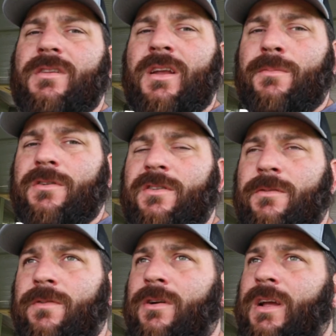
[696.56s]
are the numbers
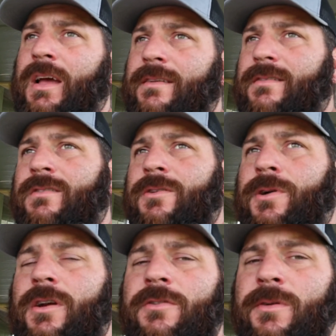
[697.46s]
so far, guys.
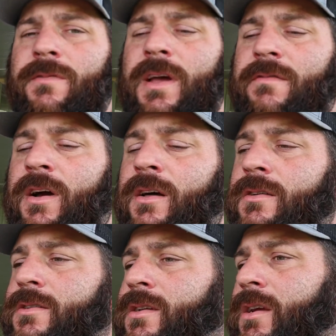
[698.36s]

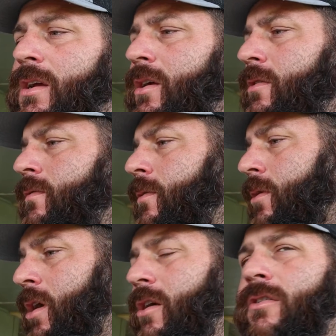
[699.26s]
$225 for
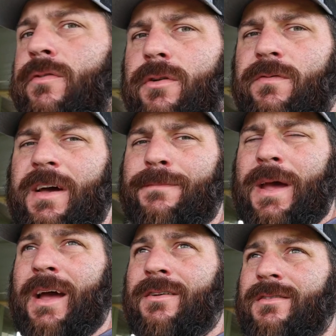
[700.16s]
145
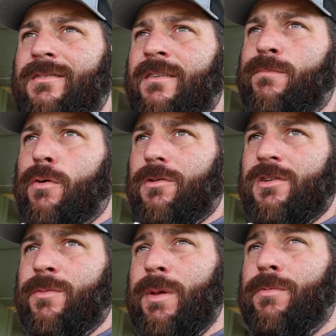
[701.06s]
pounds of
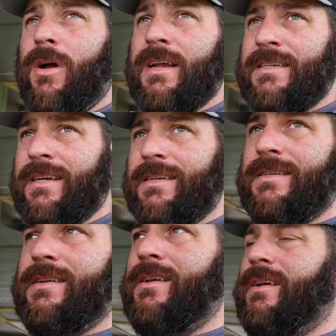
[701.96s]
pork to be
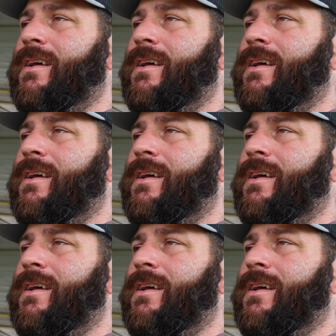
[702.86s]
processed.